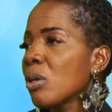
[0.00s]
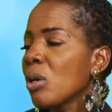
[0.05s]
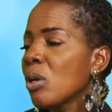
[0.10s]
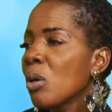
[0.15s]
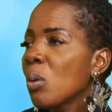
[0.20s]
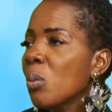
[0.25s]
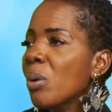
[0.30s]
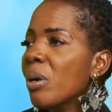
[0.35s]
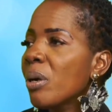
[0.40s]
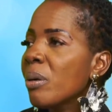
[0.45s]

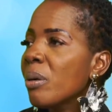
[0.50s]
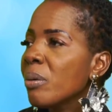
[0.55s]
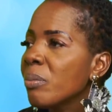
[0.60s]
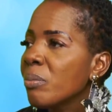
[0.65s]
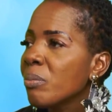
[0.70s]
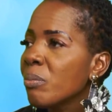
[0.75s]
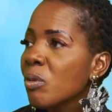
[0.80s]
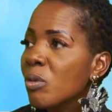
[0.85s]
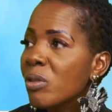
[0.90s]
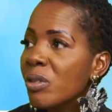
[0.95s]
where
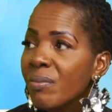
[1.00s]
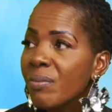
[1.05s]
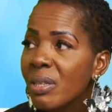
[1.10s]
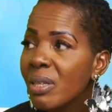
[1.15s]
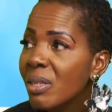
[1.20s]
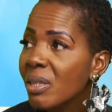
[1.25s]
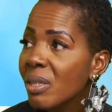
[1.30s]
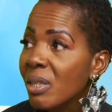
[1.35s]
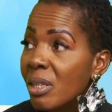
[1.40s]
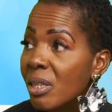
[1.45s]
most of
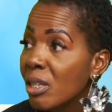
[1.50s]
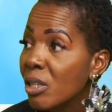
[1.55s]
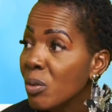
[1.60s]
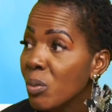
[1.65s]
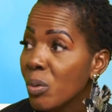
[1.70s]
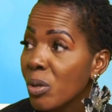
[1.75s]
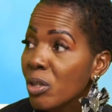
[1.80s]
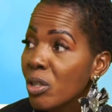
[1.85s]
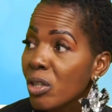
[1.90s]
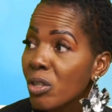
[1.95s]
these diseases
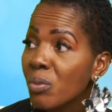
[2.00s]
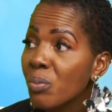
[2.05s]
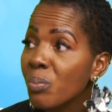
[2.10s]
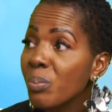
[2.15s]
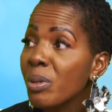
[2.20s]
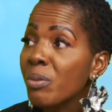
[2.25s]
were just being